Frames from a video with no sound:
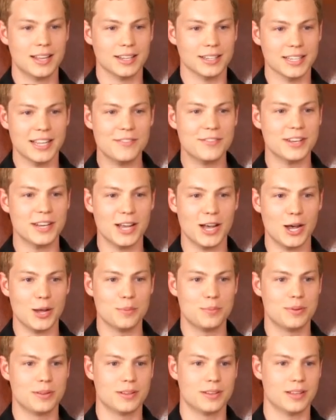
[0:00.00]
live it
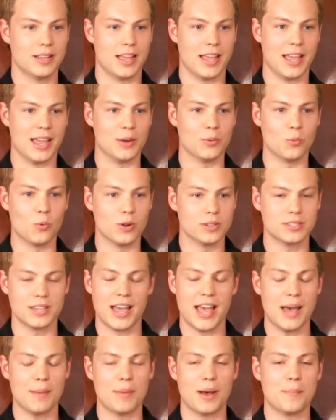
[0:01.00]
up, and once I
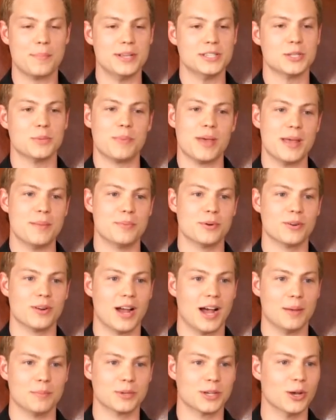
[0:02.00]
have my piece of paper,
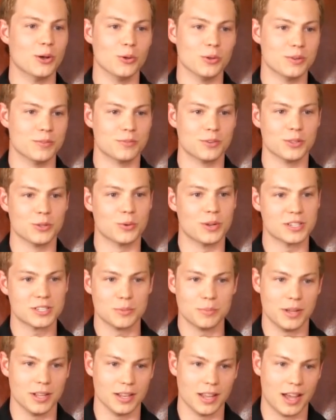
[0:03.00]
I'm golden for the rest
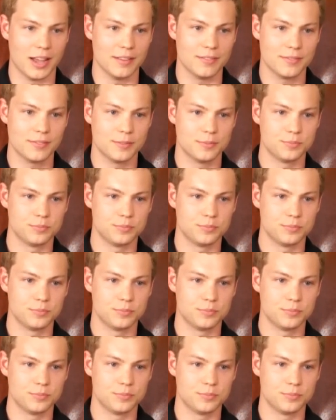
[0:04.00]
of my life.